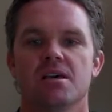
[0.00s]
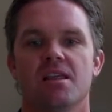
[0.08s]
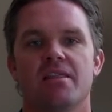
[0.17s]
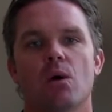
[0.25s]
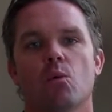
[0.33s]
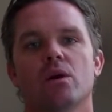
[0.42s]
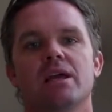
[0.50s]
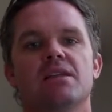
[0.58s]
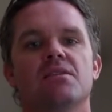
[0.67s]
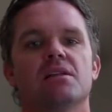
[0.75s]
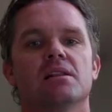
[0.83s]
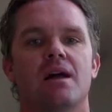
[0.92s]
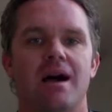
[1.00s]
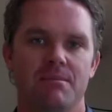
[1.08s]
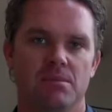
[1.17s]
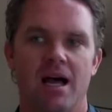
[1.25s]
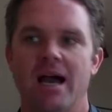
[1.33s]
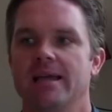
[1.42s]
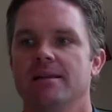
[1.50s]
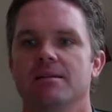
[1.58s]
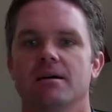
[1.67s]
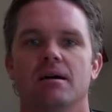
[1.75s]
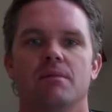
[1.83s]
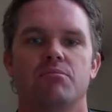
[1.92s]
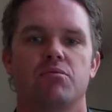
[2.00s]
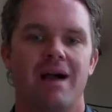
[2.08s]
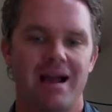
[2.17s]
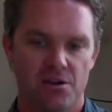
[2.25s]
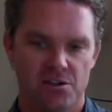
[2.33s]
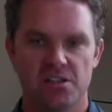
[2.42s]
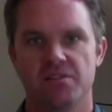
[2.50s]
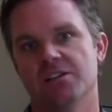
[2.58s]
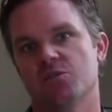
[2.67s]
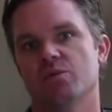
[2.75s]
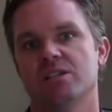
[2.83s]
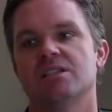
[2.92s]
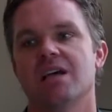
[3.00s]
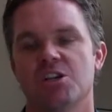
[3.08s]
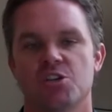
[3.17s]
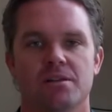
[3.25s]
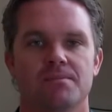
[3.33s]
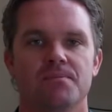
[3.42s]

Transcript: that were in the limelight prior to this recession.